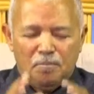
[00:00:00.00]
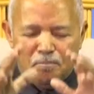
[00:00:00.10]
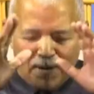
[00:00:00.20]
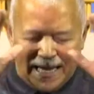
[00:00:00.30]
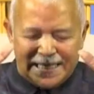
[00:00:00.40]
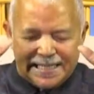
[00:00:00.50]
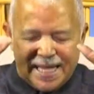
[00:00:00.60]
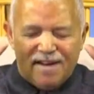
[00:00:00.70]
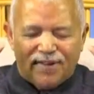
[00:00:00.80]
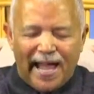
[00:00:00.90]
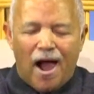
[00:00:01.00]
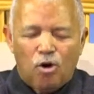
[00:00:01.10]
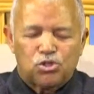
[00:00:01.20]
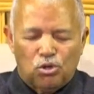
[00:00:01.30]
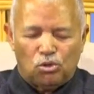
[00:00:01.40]
Bless every
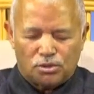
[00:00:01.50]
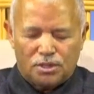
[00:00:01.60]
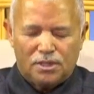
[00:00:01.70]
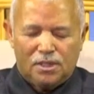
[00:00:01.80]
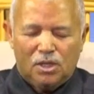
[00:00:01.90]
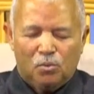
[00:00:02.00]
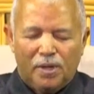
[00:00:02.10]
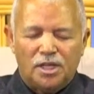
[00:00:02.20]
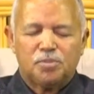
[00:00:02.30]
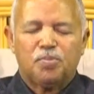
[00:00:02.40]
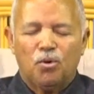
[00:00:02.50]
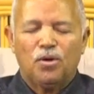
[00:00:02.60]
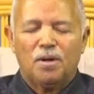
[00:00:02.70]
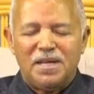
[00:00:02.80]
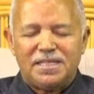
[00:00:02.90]
household where this
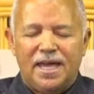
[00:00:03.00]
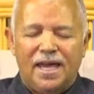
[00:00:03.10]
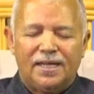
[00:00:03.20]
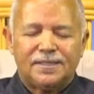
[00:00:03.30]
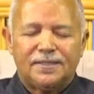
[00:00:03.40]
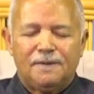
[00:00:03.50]
program is aired.